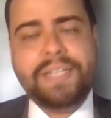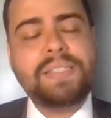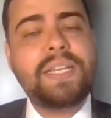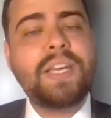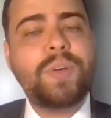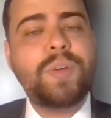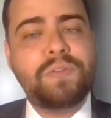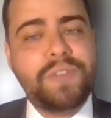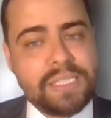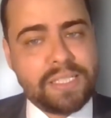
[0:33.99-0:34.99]
a
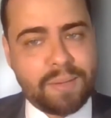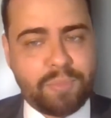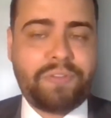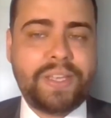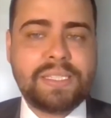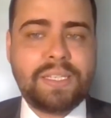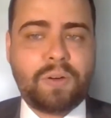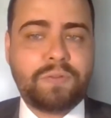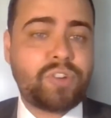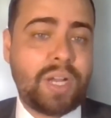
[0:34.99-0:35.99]
distinguished visiting
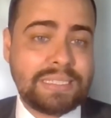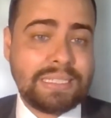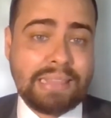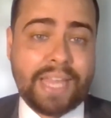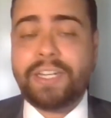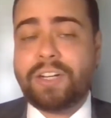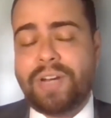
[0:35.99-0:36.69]
professor of transatlantic